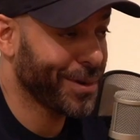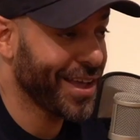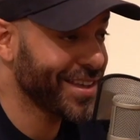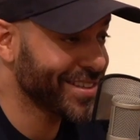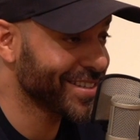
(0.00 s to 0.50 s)

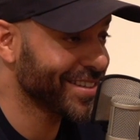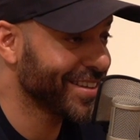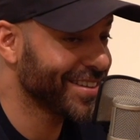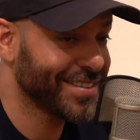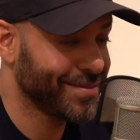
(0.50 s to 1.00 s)
players,
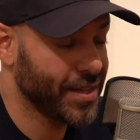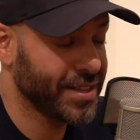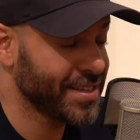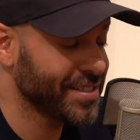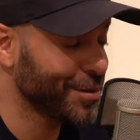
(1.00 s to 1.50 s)
and
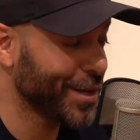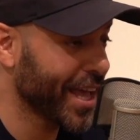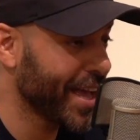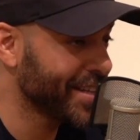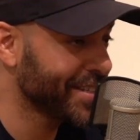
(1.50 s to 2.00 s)
that's still the
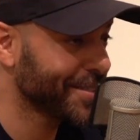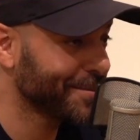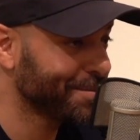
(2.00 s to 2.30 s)
case.